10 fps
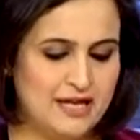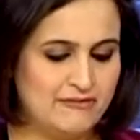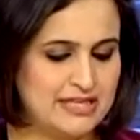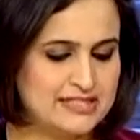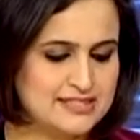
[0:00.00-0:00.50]

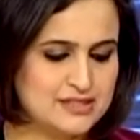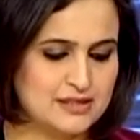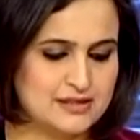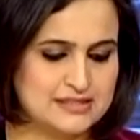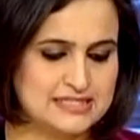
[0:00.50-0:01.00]
Well, let
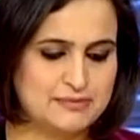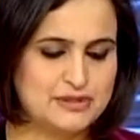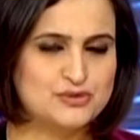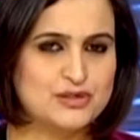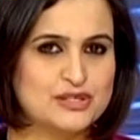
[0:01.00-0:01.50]
us slip
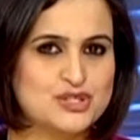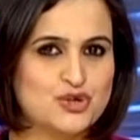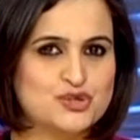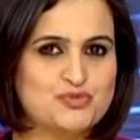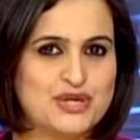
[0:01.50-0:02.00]
into a
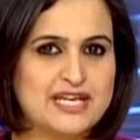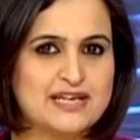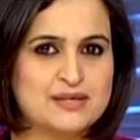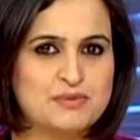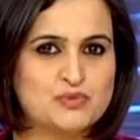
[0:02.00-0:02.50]
short break
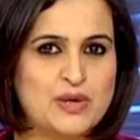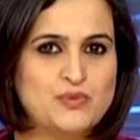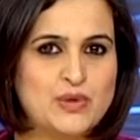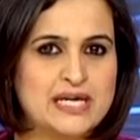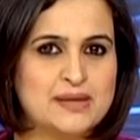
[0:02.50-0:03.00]
here, but
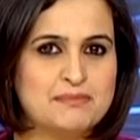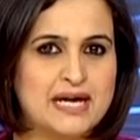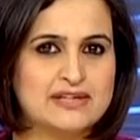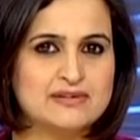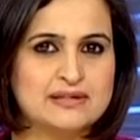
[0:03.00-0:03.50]
when we come
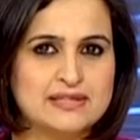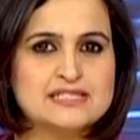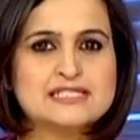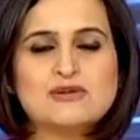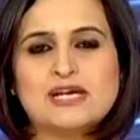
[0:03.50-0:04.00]
back, let
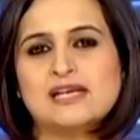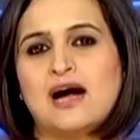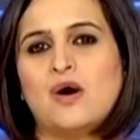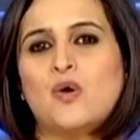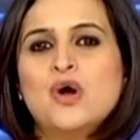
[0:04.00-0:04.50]
us look at
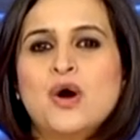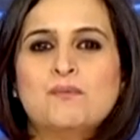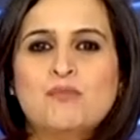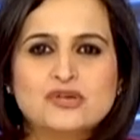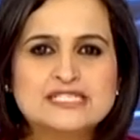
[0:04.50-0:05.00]
how
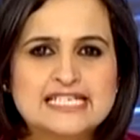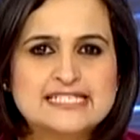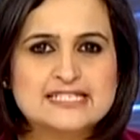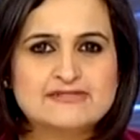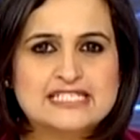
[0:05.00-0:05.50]
more
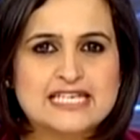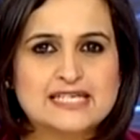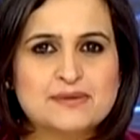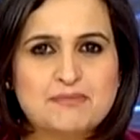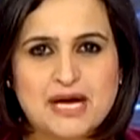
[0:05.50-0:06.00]
sensitivity
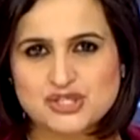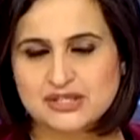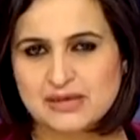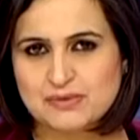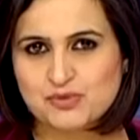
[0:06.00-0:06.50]
and compassion
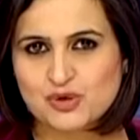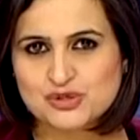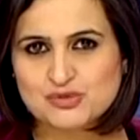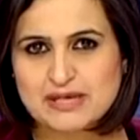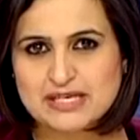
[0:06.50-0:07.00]
can be brought
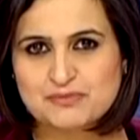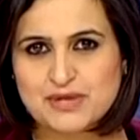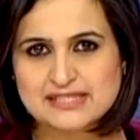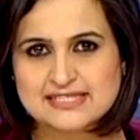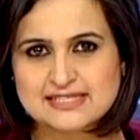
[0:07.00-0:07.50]
into medical
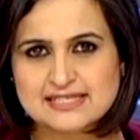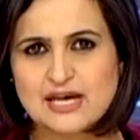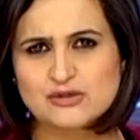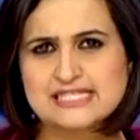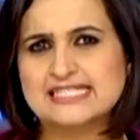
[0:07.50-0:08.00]
practices and
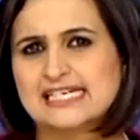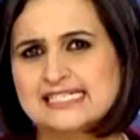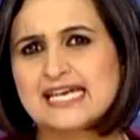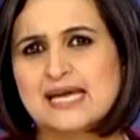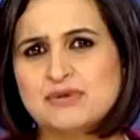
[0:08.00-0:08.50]
how the
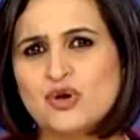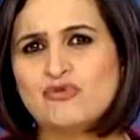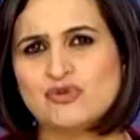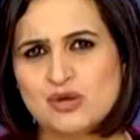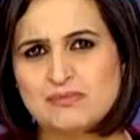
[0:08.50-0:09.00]
sector can be
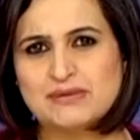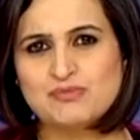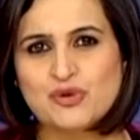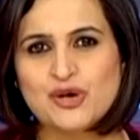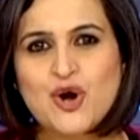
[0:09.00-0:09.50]
overall made
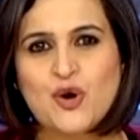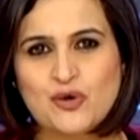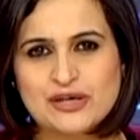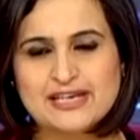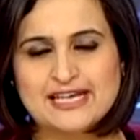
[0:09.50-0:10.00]
more
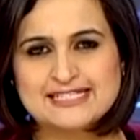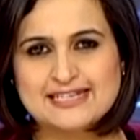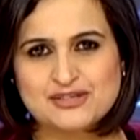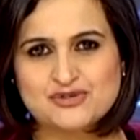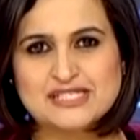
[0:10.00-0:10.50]
organized
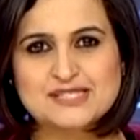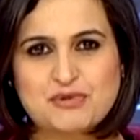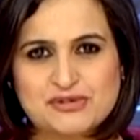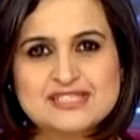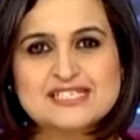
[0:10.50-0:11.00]
and
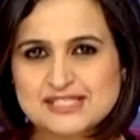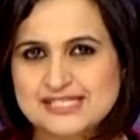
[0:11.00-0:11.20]
transparent.